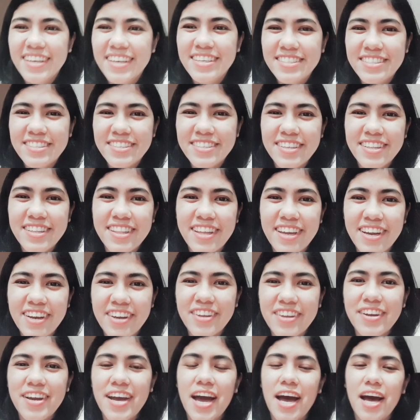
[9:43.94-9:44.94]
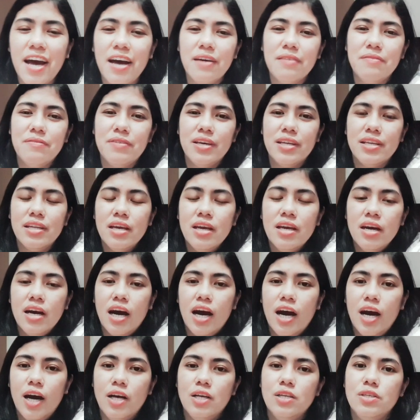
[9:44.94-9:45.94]
So there you have it.
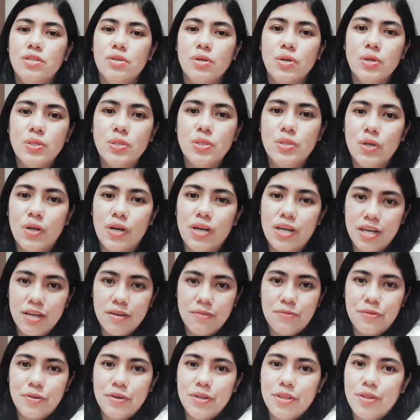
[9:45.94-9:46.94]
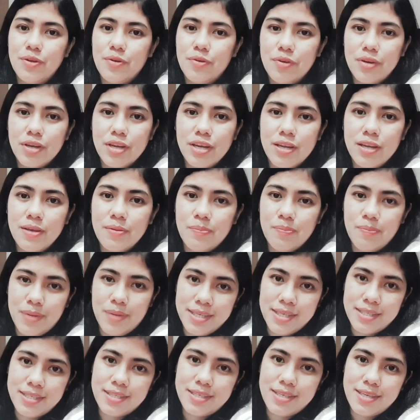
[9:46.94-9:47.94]
So sorry for the really
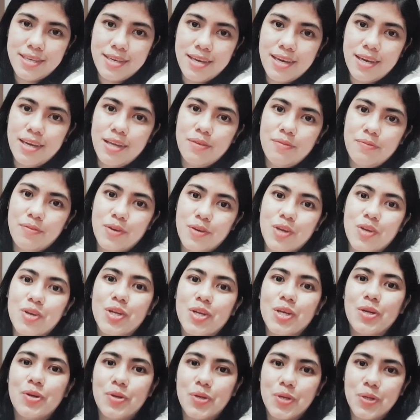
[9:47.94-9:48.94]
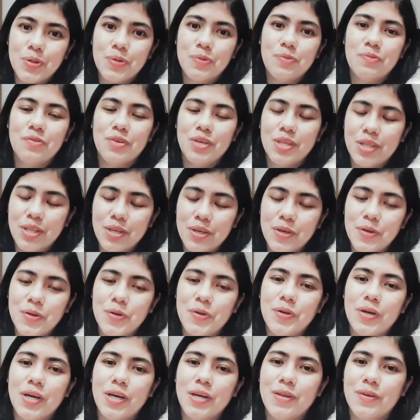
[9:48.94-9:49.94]
messy and very raw
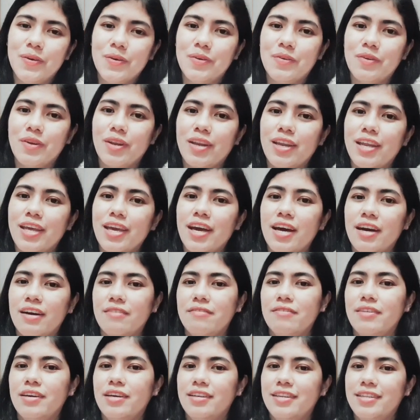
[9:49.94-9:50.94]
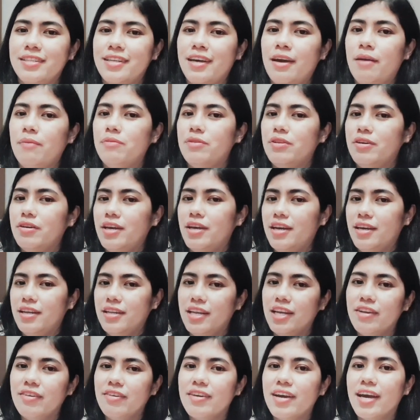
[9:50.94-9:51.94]
video. I don't really have any time to
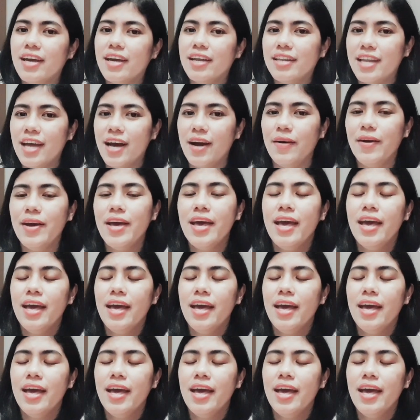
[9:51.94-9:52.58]
edit right now.